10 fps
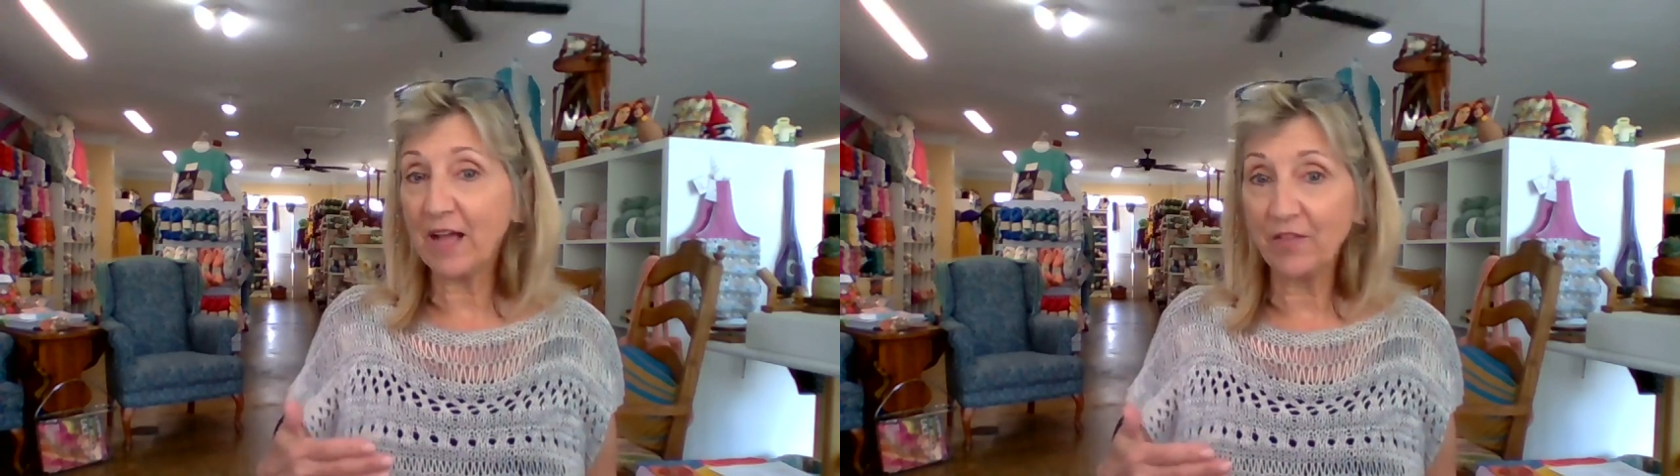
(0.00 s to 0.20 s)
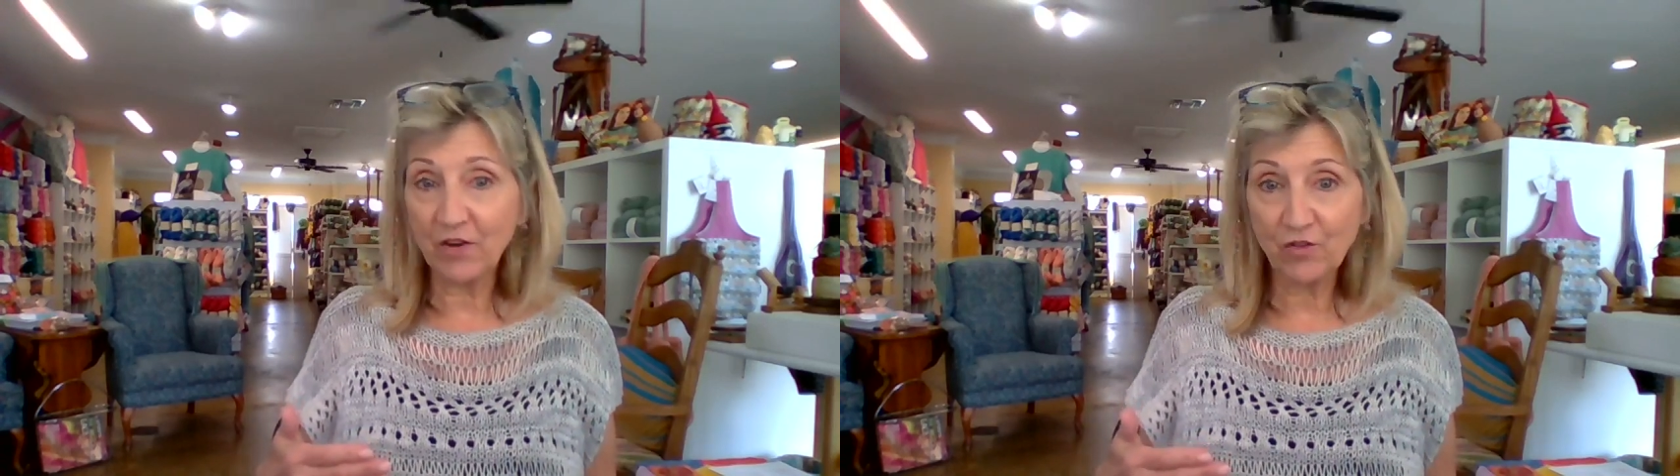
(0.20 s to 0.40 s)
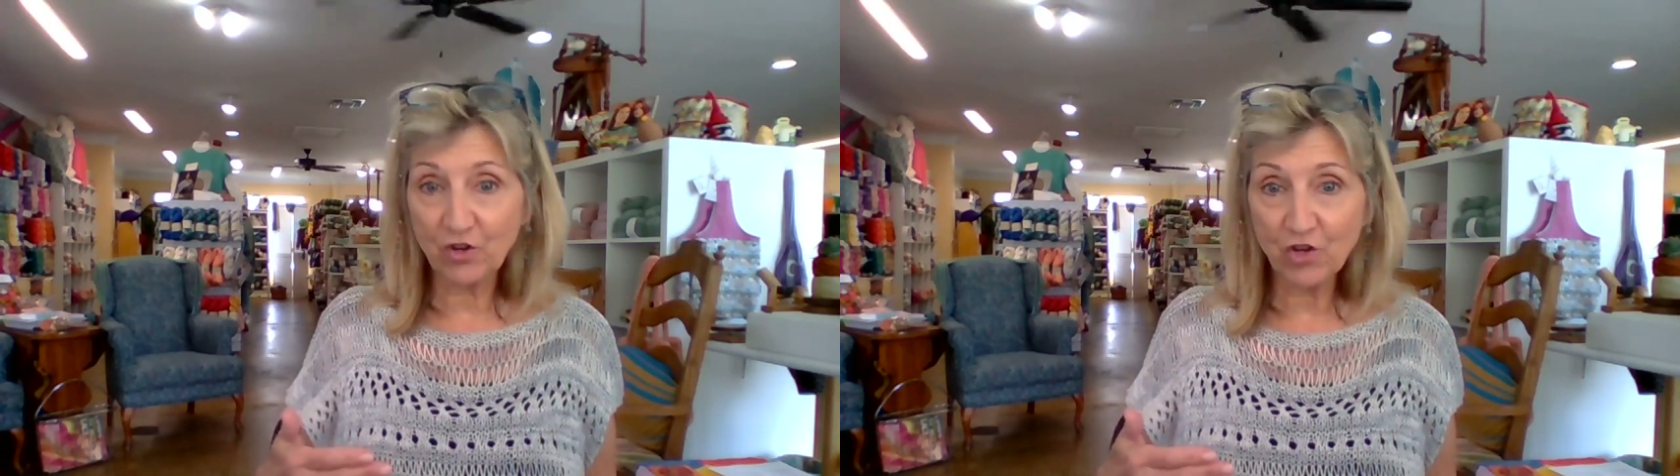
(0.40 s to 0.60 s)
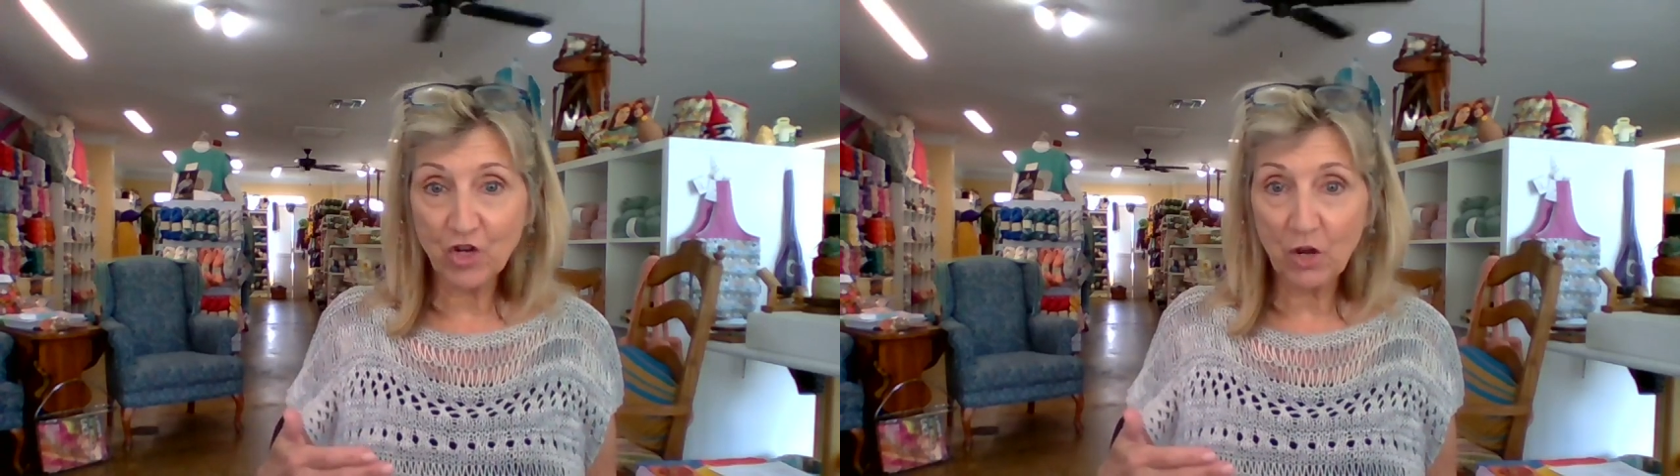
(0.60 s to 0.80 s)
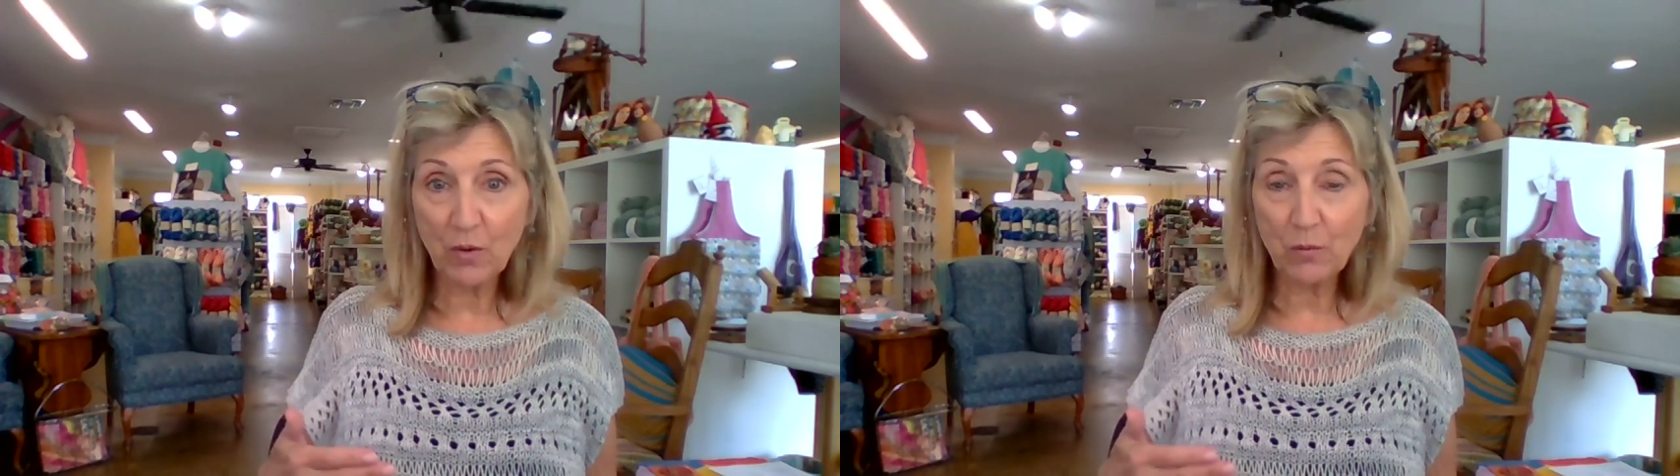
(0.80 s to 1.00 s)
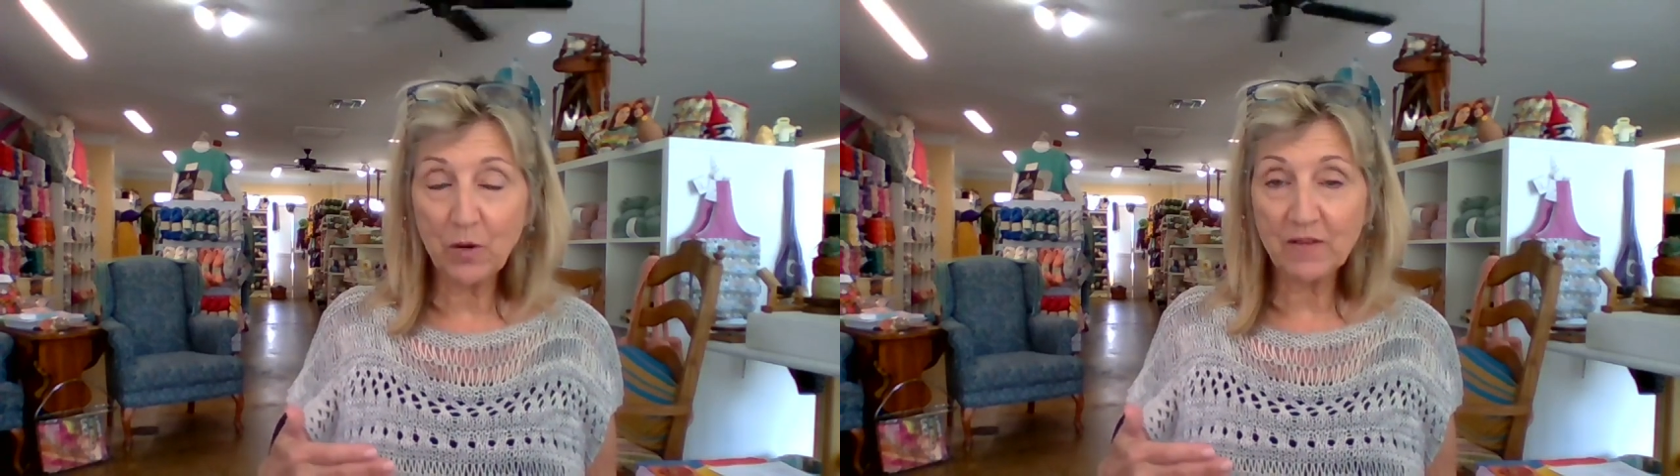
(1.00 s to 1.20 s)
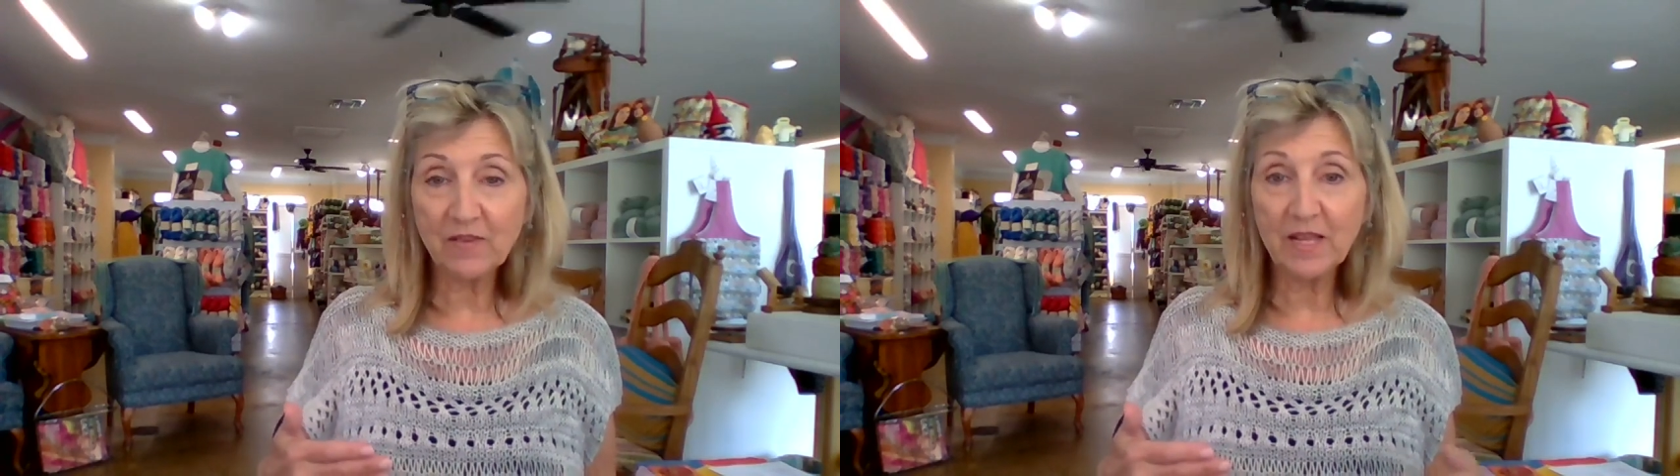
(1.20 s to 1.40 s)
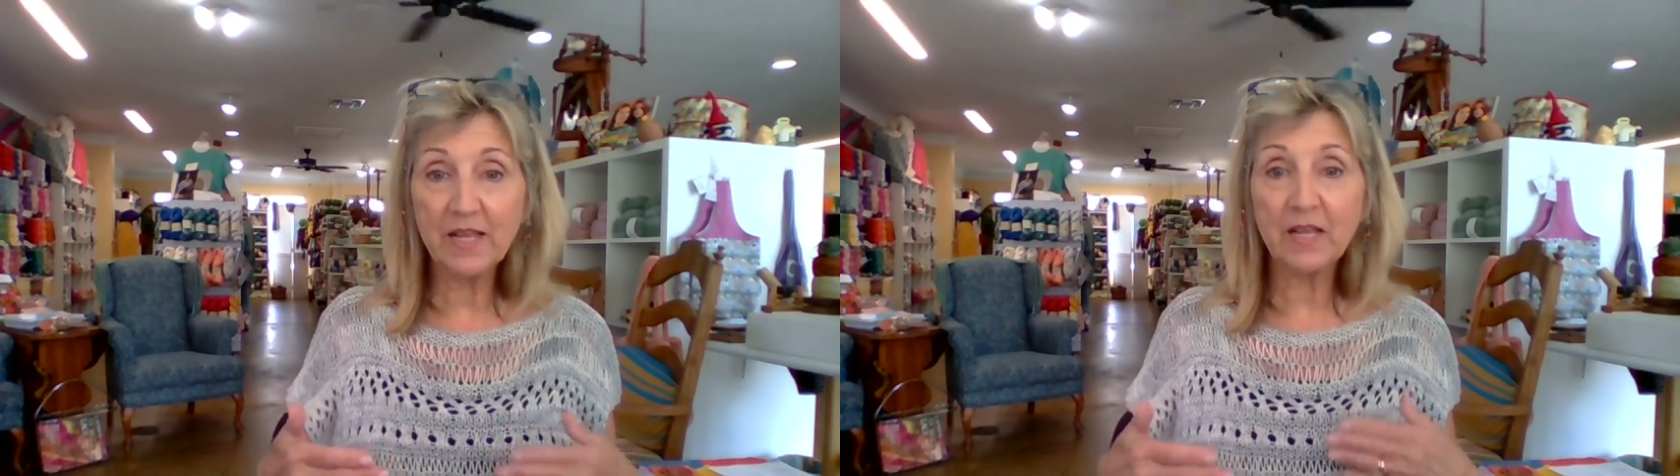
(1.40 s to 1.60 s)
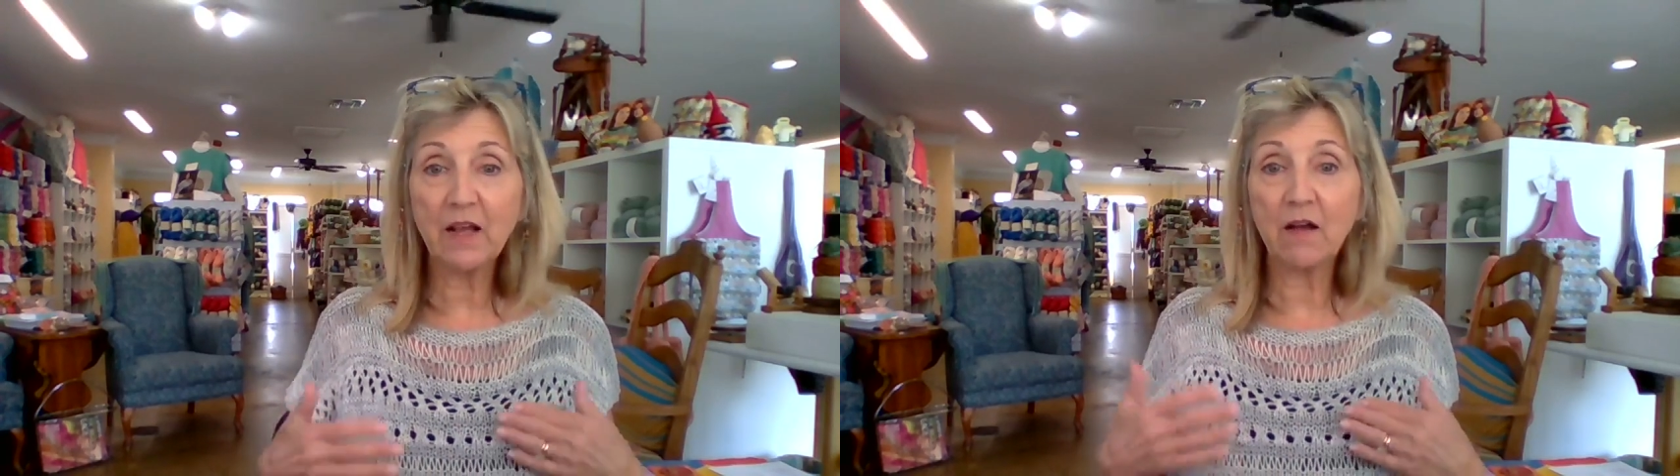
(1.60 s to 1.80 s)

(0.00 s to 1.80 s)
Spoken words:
there's a show I want to see